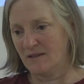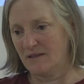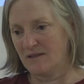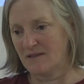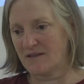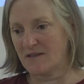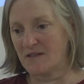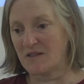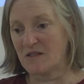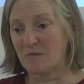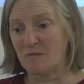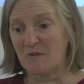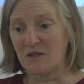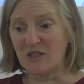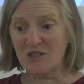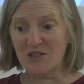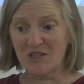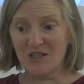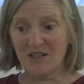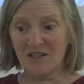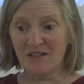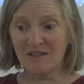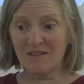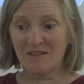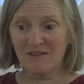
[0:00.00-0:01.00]

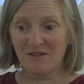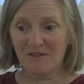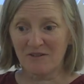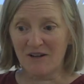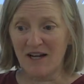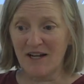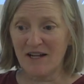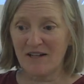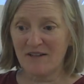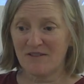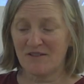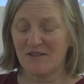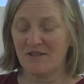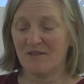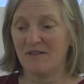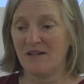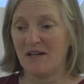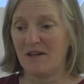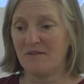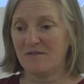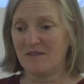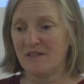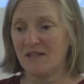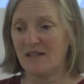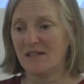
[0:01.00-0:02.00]
suspicion, right, to an
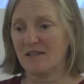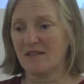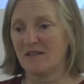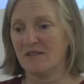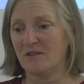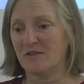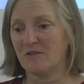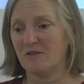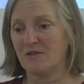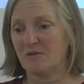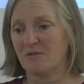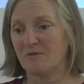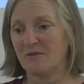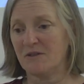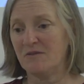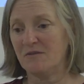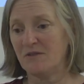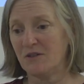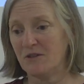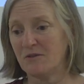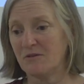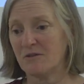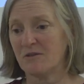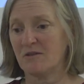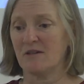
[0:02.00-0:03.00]
FDA clinical
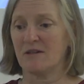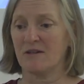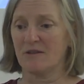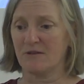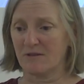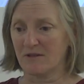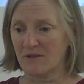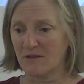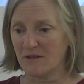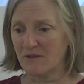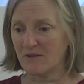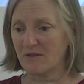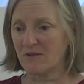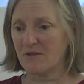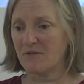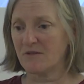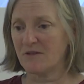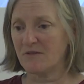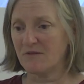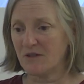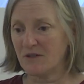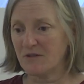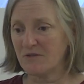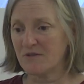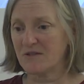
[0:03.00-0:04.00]
reviewer or other clinical
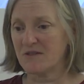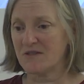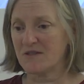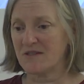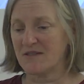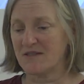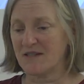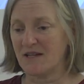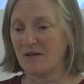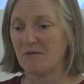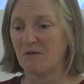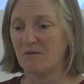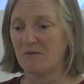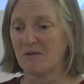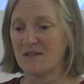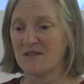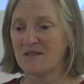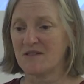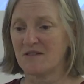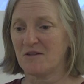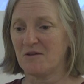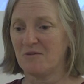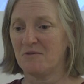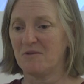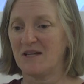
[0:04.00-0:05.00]
reviewers to say, well,
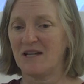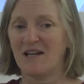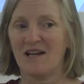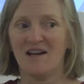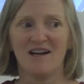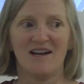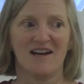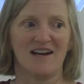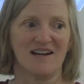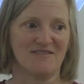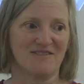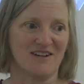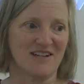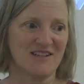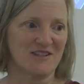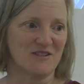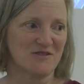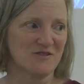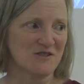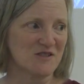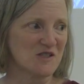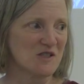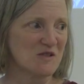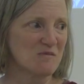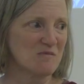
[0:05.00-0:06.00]
what's going on, right?
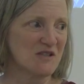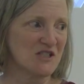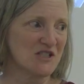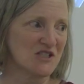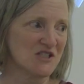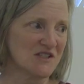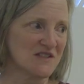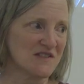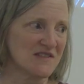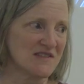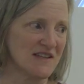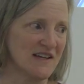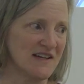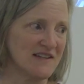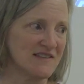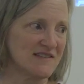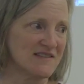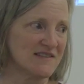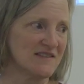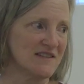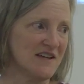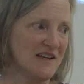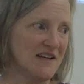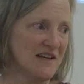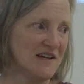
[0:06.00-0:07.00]
They're suspicious that
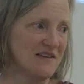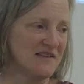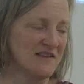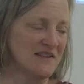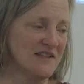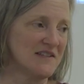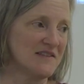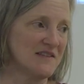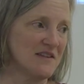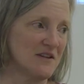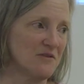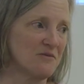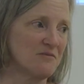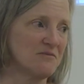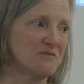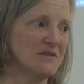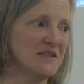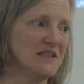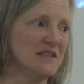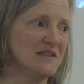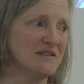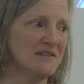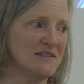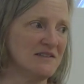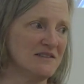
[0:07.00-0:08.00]
they're
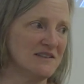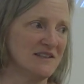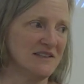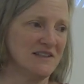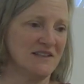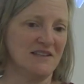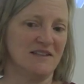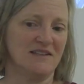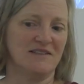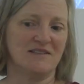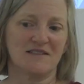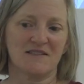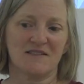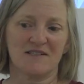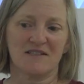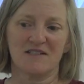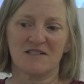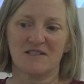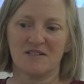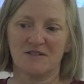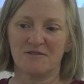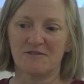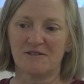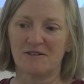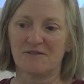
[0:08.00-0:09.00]
really
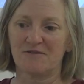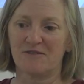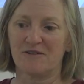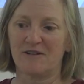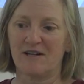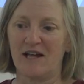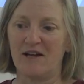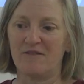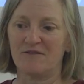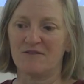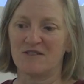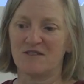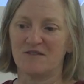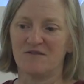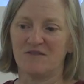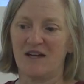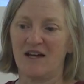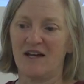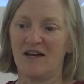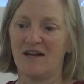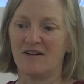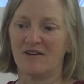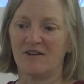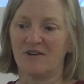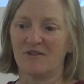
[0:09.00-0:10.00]
discontinuing for an adverse
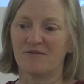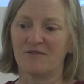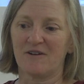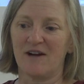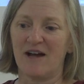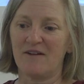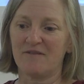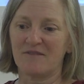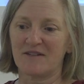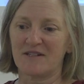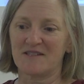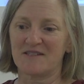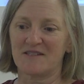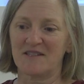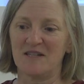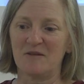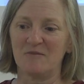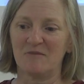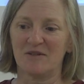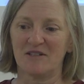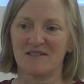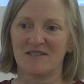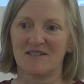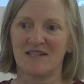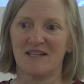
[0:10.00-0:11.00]
event or for efficacy,
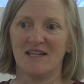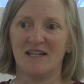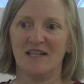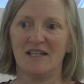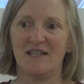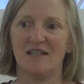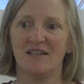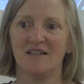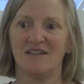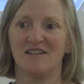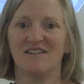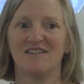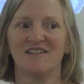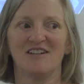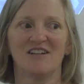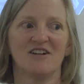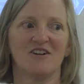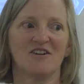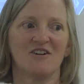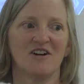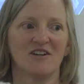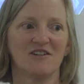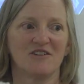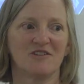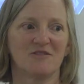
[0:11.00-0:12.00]
but it's hidden,
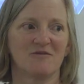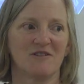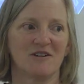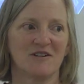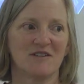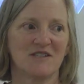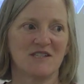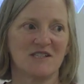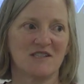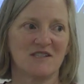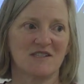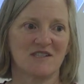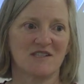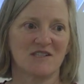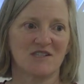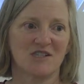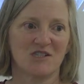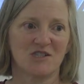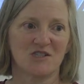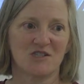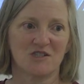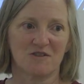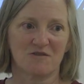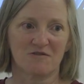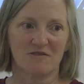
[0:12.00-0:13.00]
under one of these
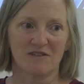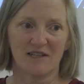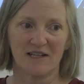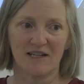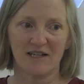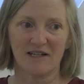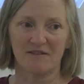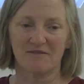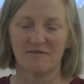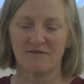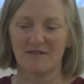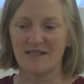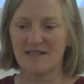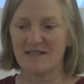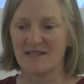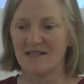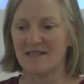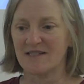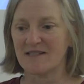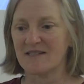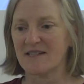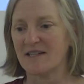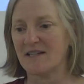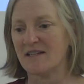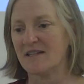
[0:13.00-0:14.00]
decision-related
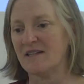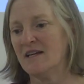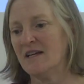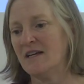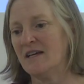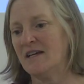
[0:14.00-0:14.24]
reasons, and